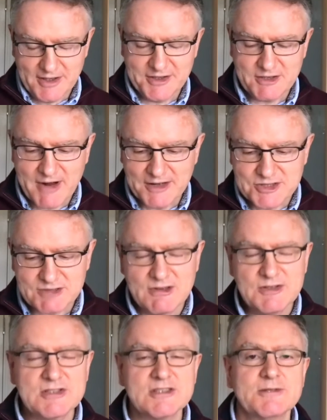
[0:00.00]
and around
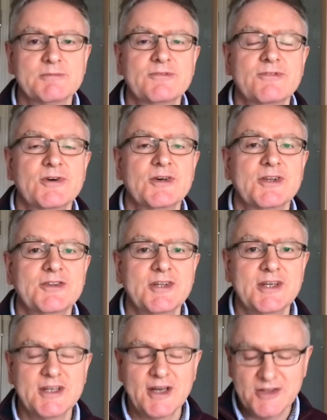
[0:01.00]
Jerusalem for
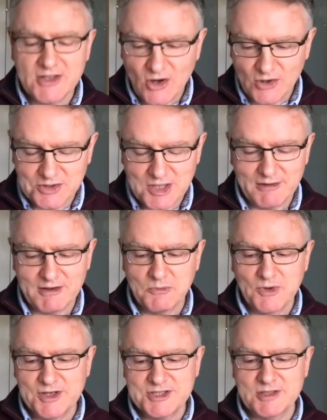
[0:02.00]
the ongoing
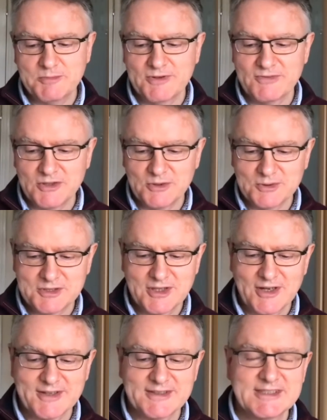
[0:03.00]
worship of the Lord
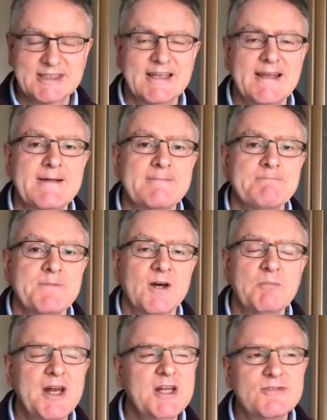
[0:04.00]
God.
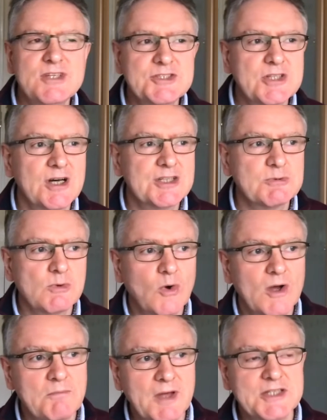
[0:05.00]
And many of these tasks were
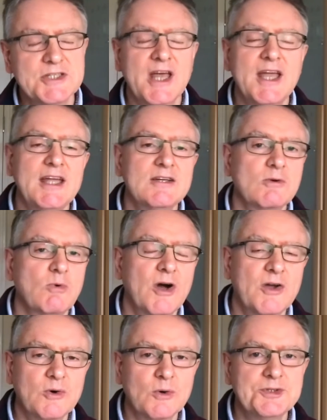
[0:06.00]
quite mundane and
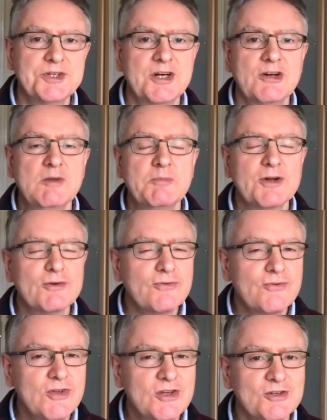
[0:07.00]
quite ordinary, but a
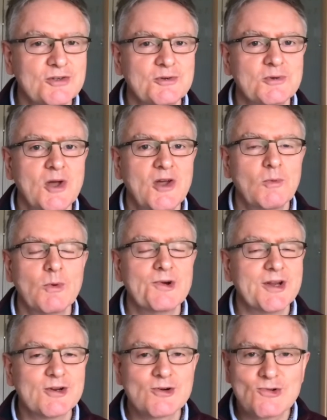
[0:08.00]
few
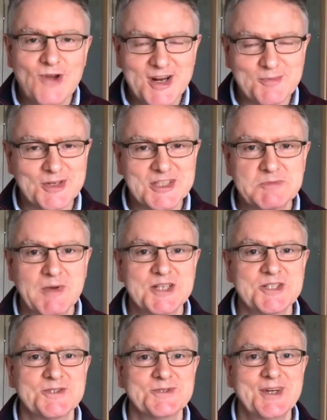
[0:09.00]
were incredibly
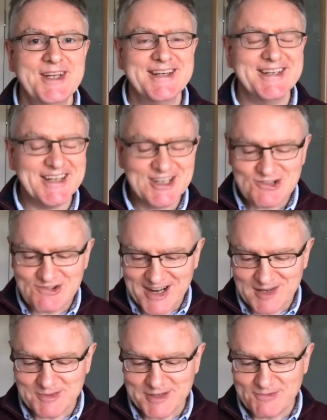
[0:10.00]
special and
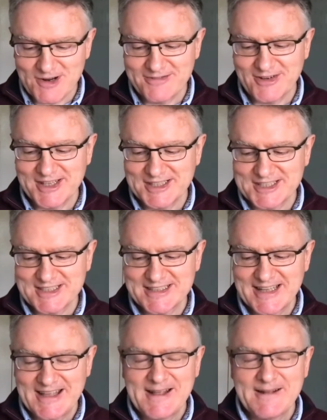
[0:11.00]
incredibly privileged.
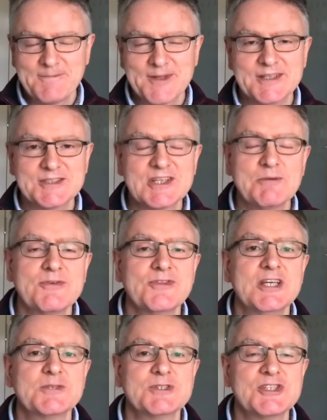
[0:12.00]
And some of
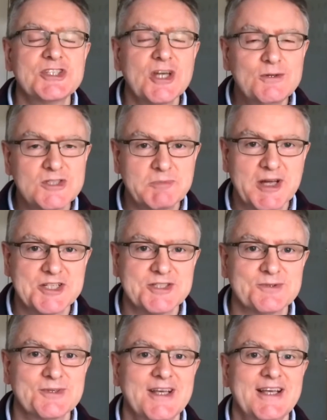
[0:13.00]
these were so
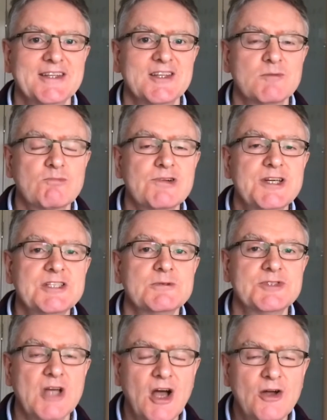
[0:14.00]
special that a priest
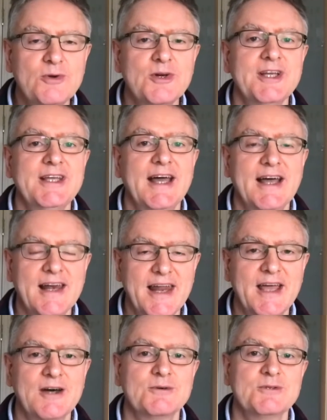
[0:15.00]
was only
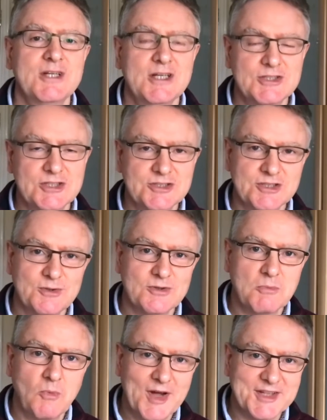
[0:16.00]
allowed to do
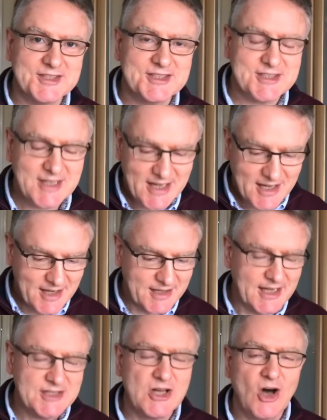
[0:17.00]
them once
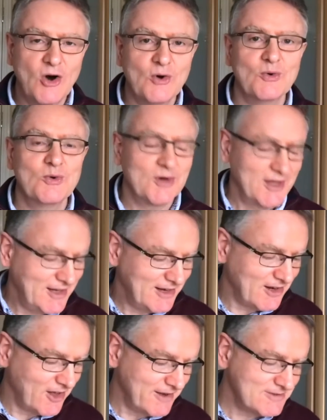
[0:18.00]
in his whole
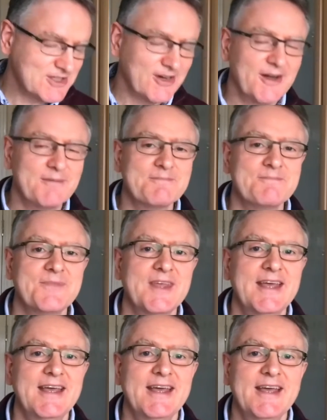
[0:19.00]
lifetime.
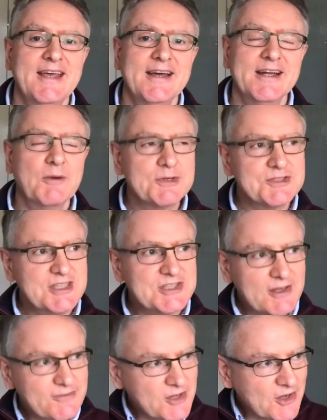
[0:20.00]
And it wasn't
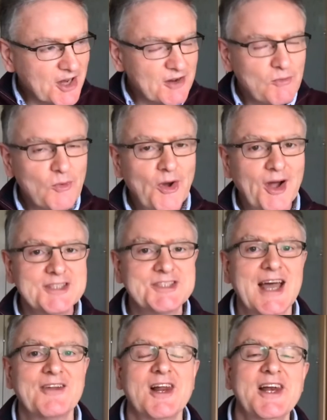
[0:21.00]
as if you kind of worked
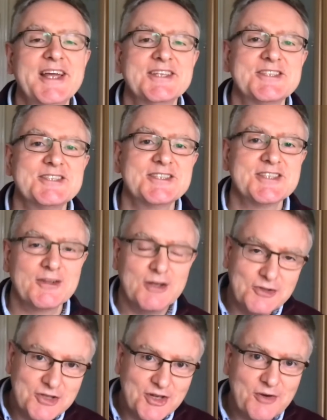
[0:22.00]
down the list so
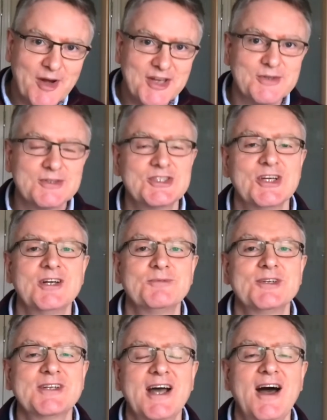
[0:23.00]
you knew when your
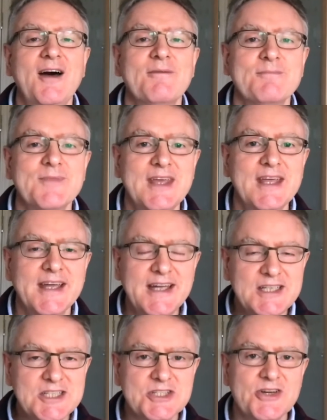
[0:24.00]
turn would come.
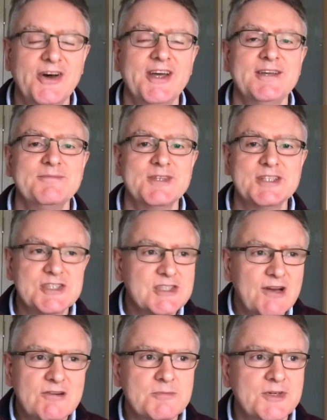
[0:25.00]
Each time this
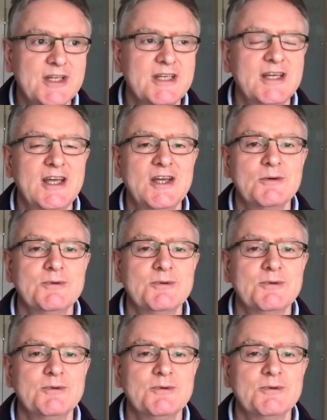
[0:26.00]
ceremony